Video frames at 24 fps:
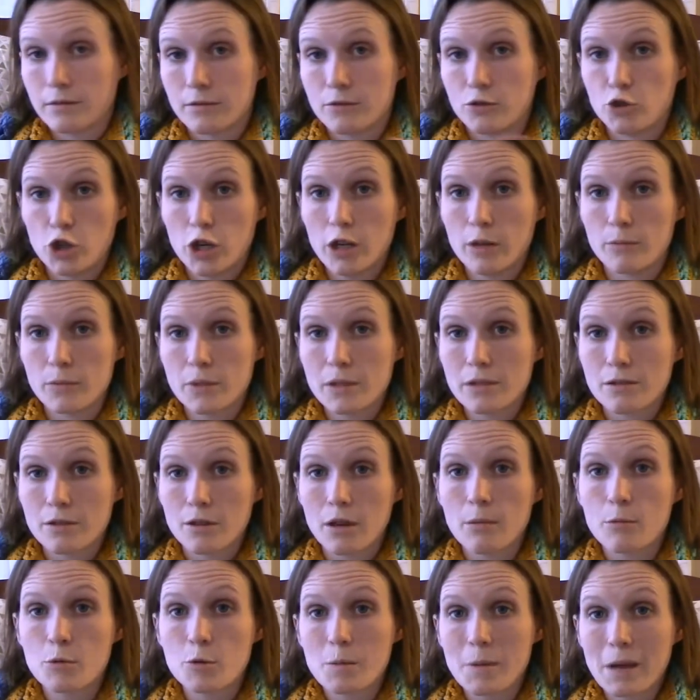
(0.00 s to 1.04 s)
charms. So
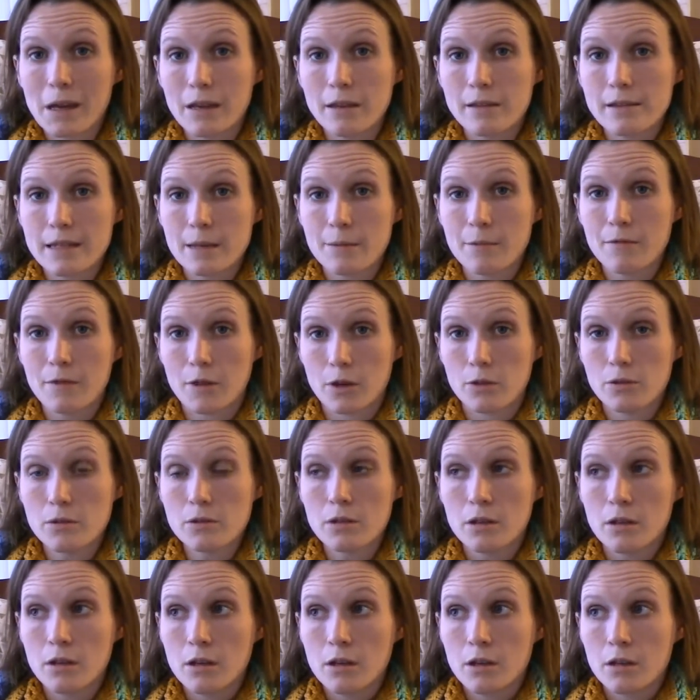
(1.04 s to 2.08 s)
I'm going to be making some of
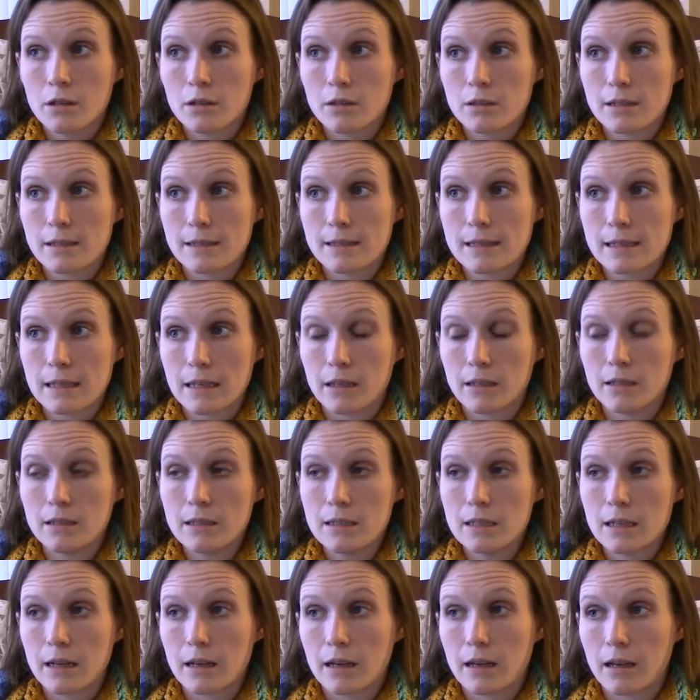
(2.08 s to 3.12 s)
those to
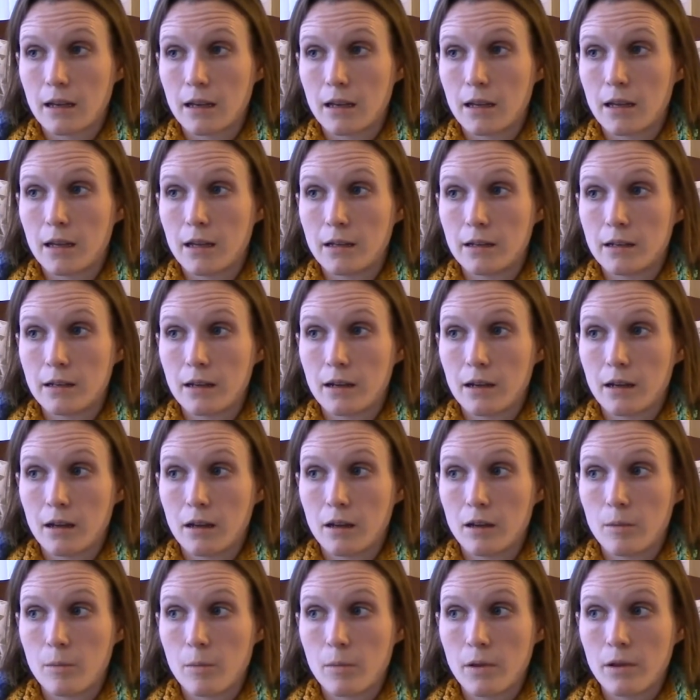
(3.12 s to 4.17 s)
send, and
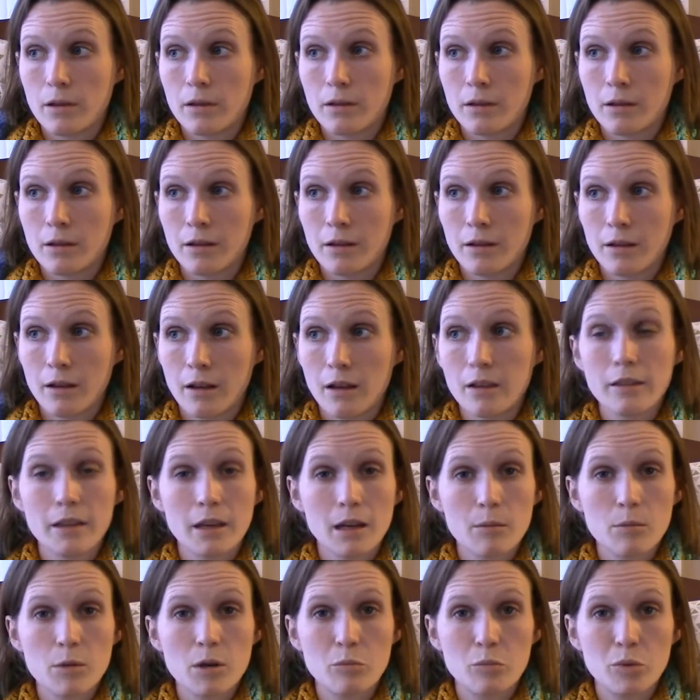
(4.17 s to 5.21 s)
I think
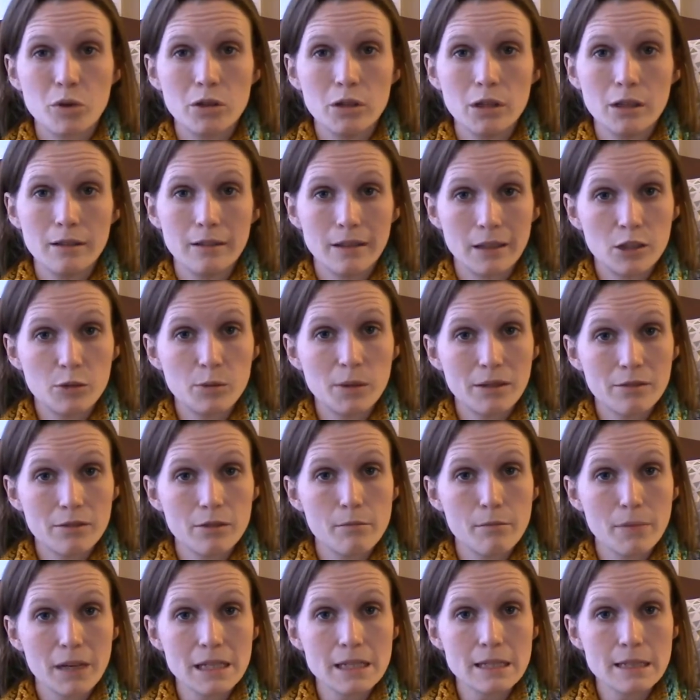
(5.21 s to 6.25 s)
I'm going to pull a little bit
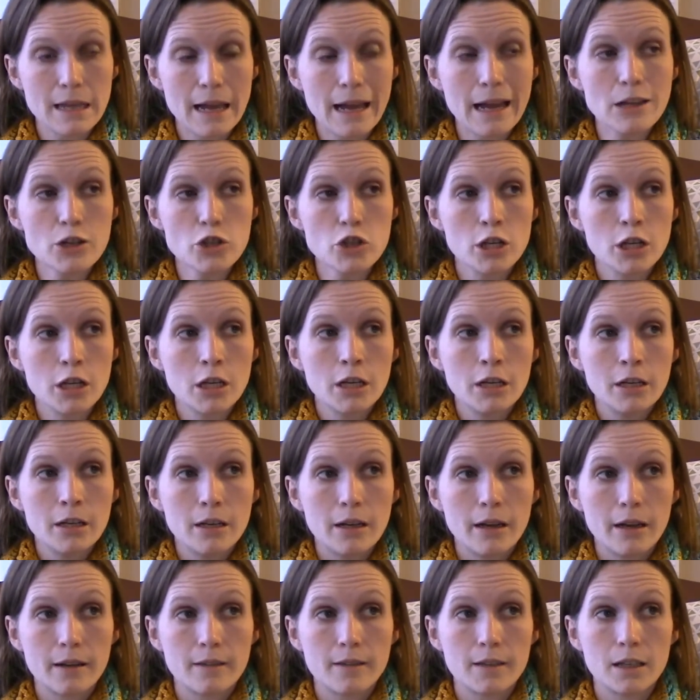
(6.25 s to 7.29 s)
from my stash
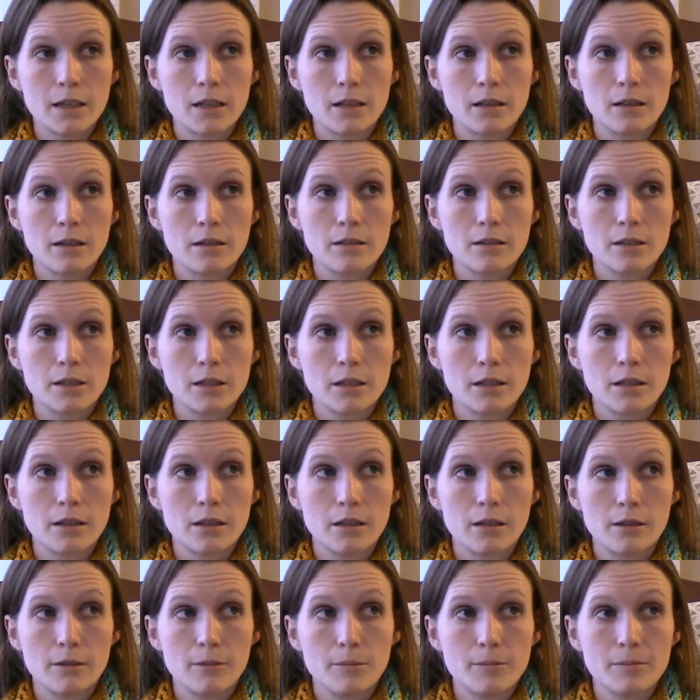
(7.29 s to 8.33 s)
and then
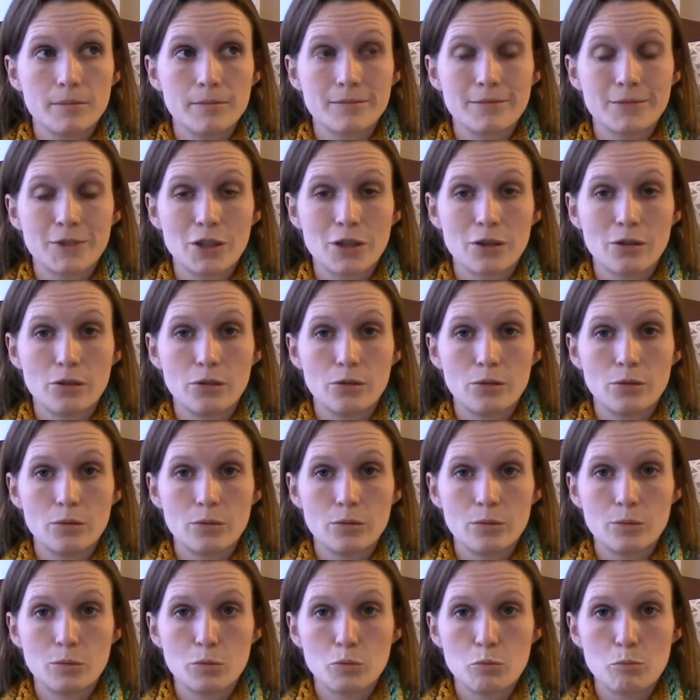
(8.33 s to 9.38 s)
go
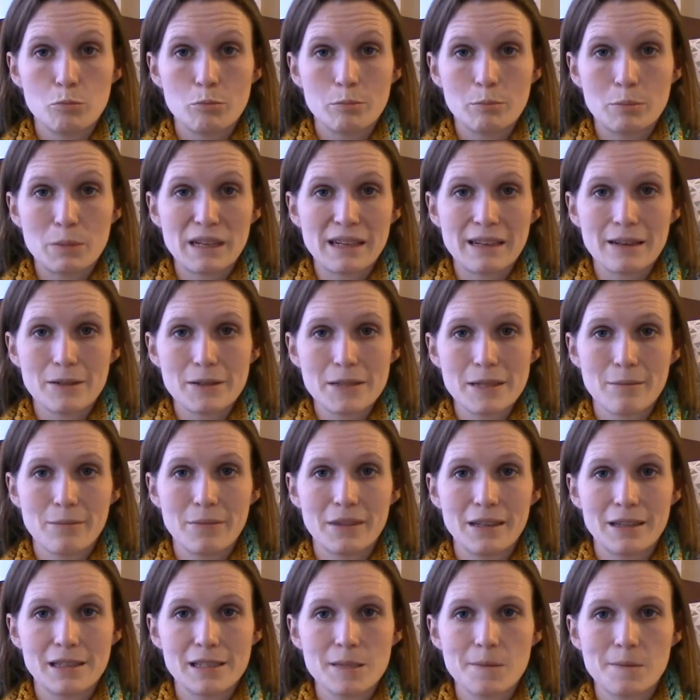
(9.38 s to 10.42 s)
pick out
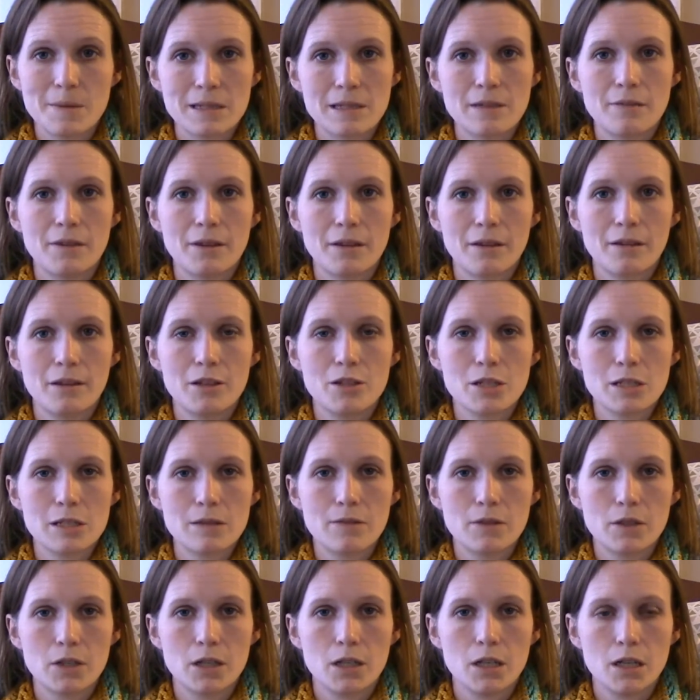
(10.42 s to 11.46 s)
something specifically just
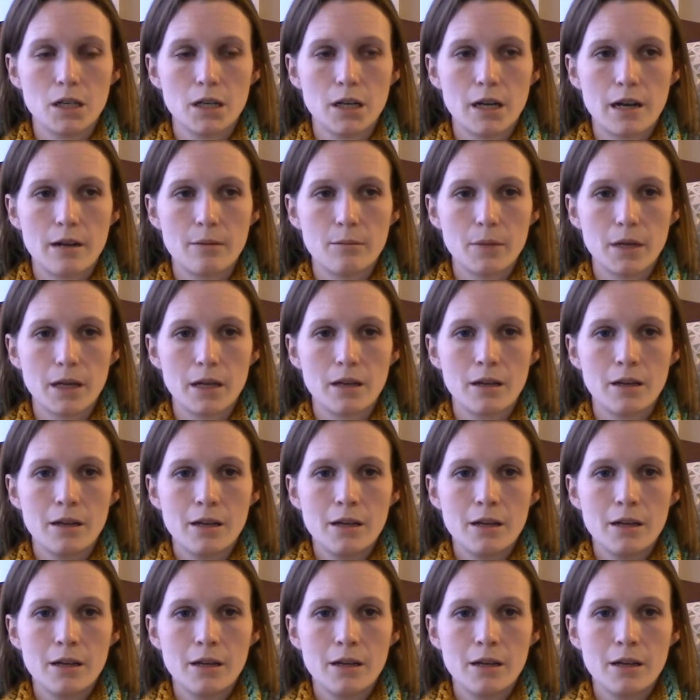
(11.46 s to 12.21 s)
for her at my